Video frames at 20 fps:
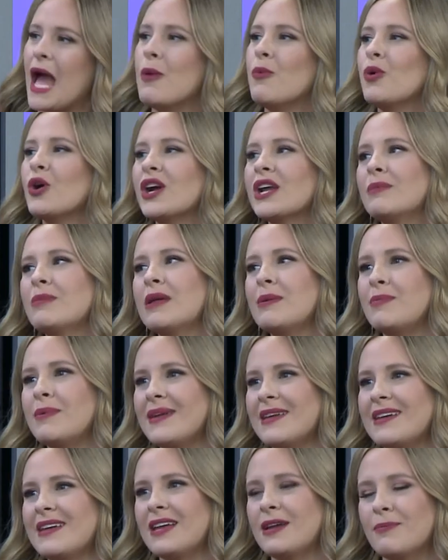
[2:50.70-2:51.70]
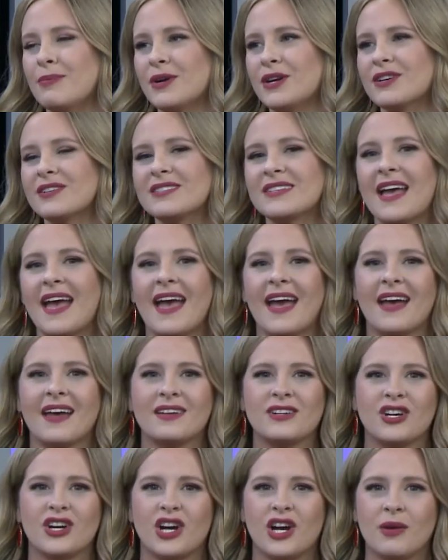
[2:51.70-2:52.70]
And we're gonna be beekeepers
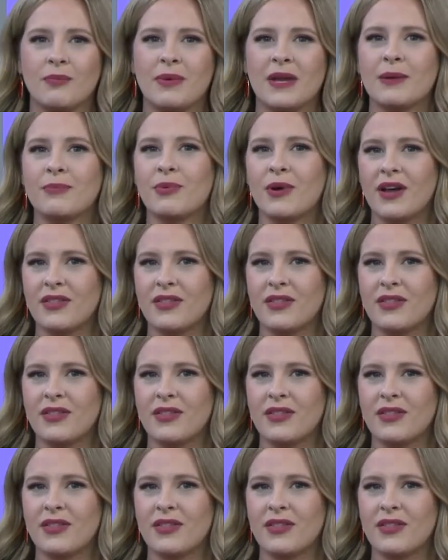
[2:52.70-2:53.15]
and her big